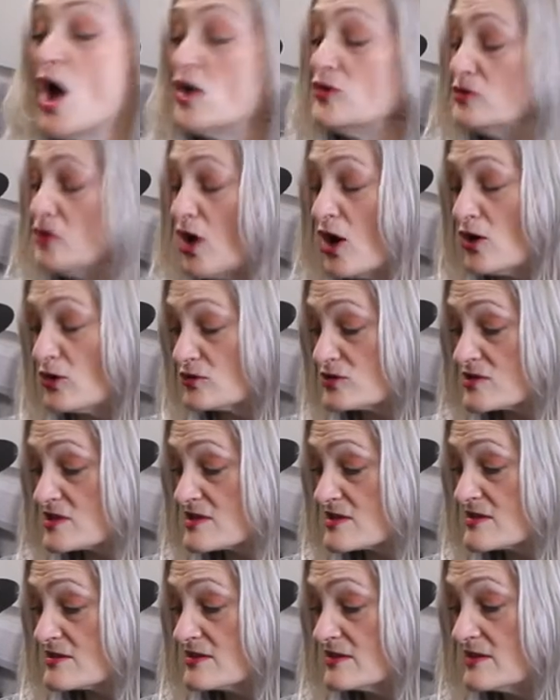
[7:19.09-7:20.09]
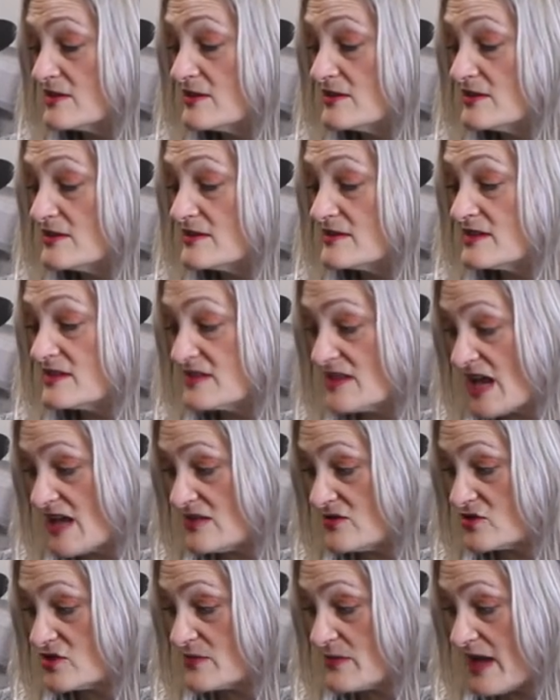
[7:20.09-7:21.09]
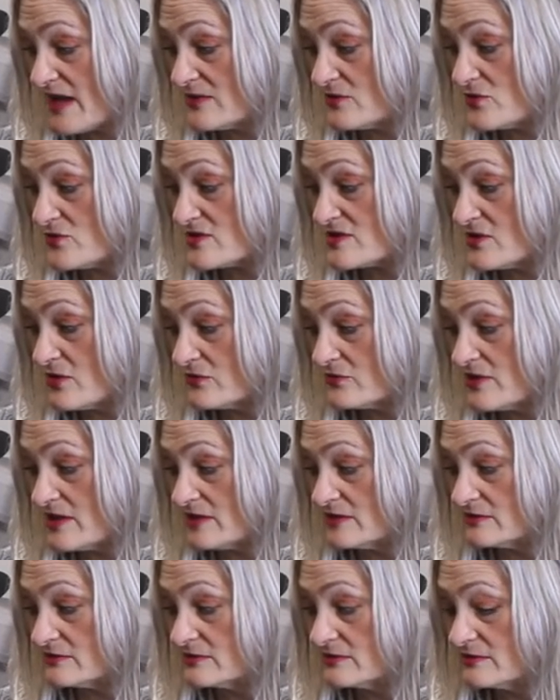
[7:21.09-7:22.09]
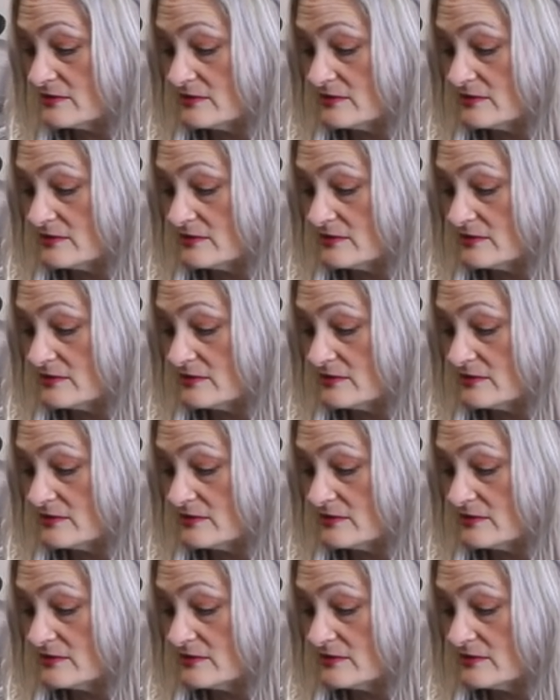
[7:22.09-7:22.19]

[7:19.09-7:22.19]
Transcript: not the danger man who's not real.